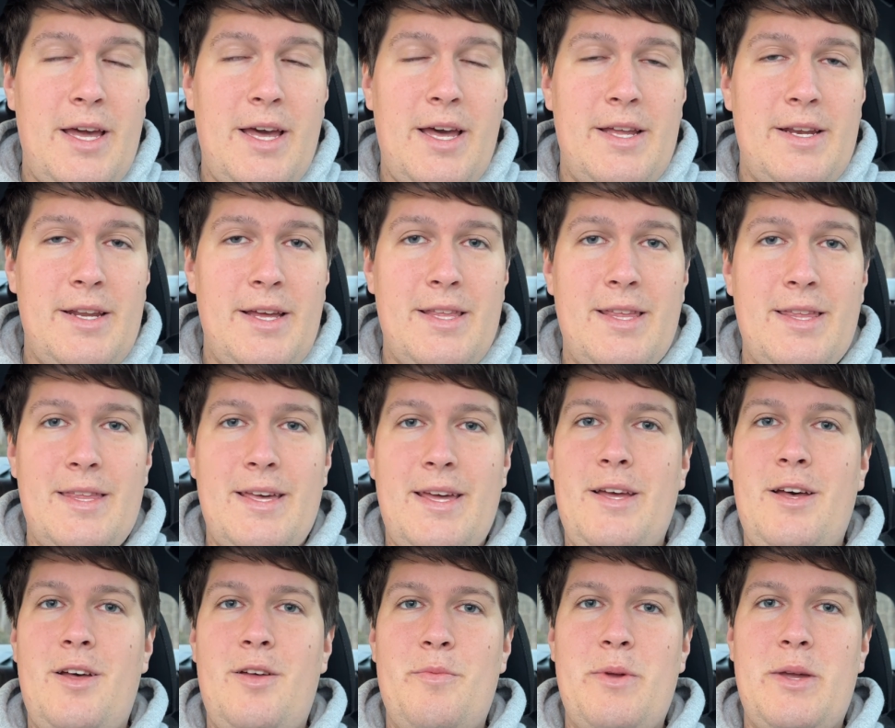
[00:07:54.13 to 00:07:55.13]
And I think
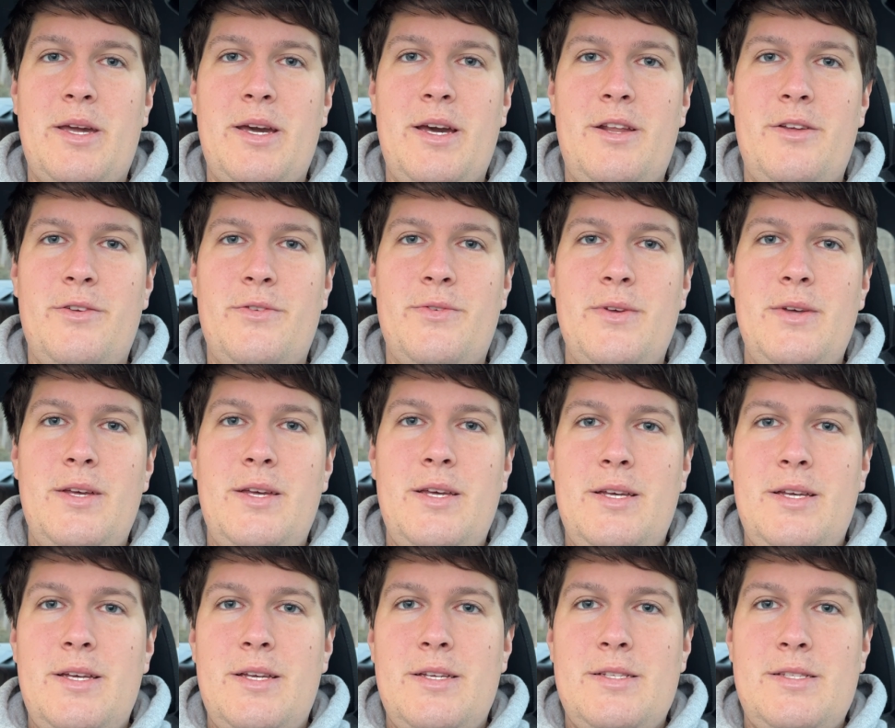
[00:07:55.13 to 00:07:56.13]
that helped me kind of
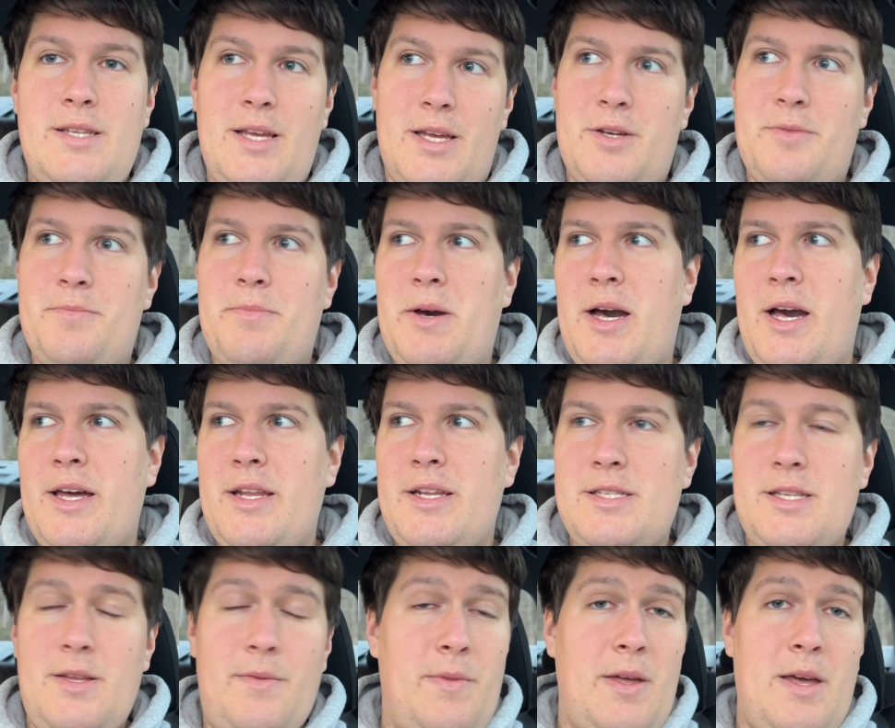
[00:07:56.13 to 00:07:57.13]
say goodbye to
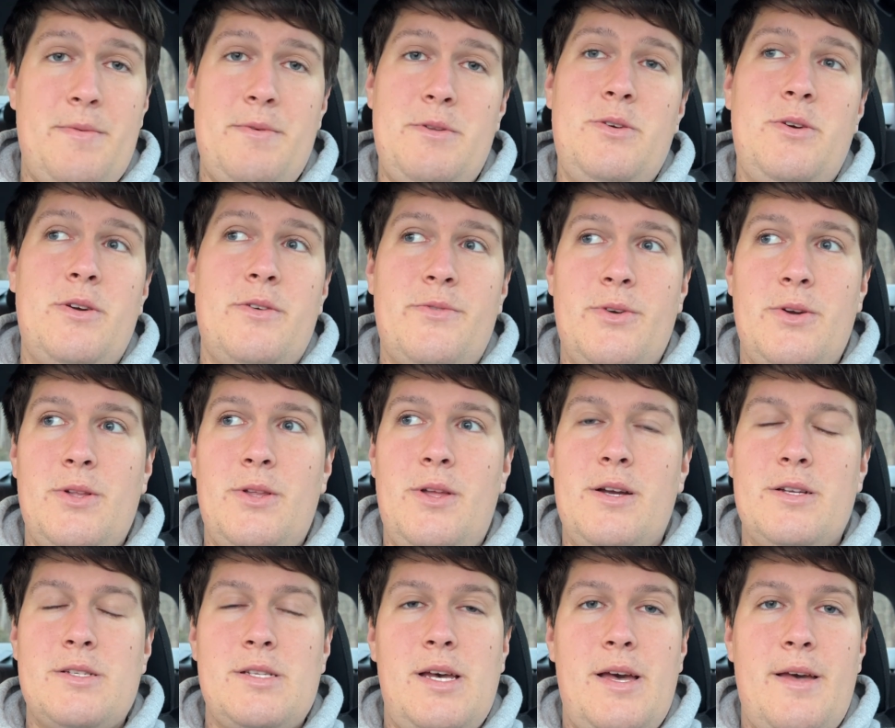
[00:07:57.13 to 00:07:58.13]
something I've been doing for a
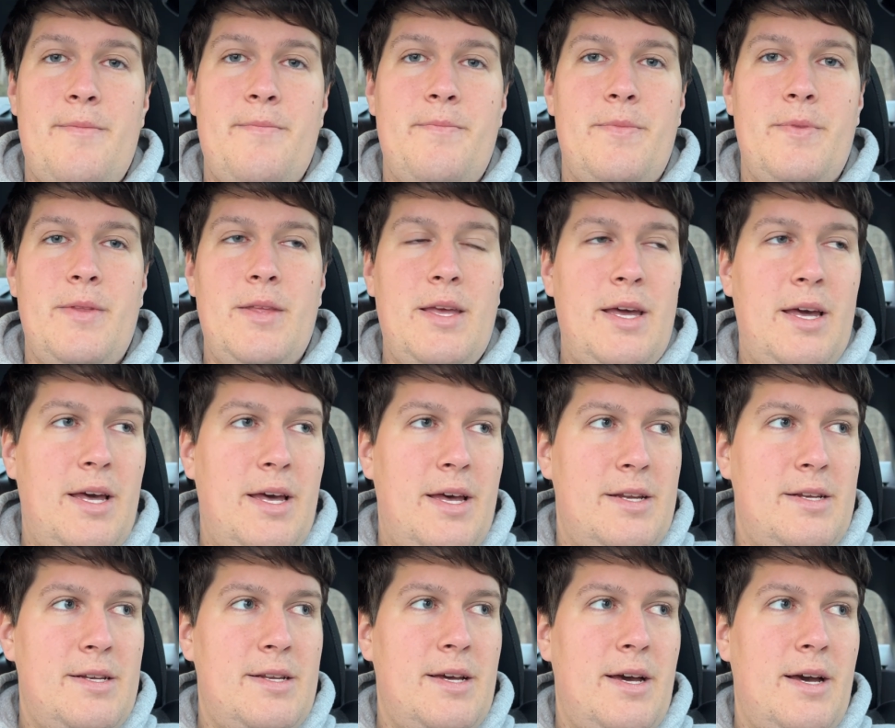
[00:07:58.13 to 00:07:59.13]
long time.
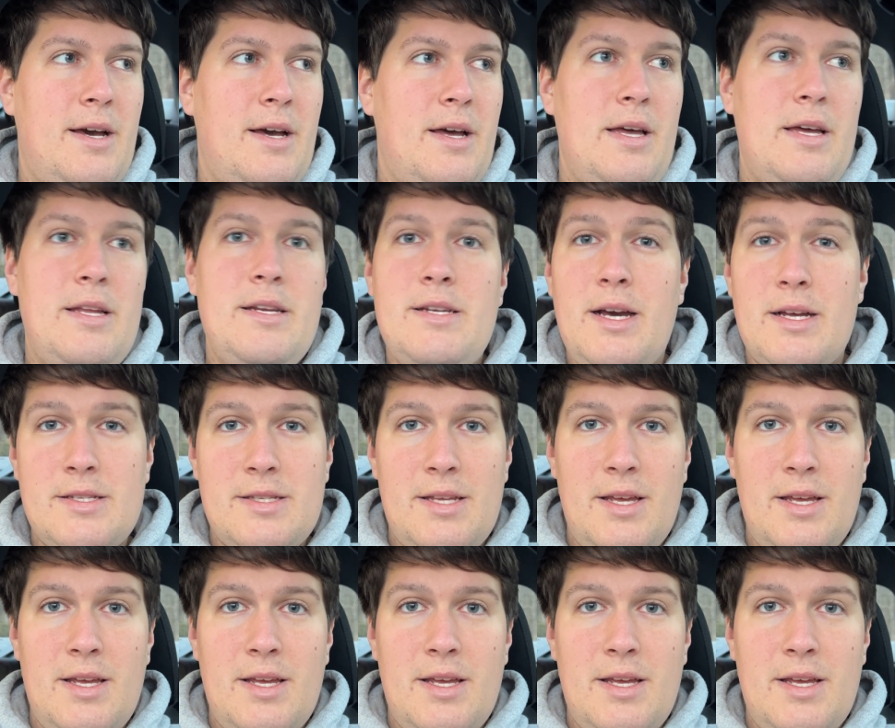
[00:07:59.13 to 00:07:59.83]
And not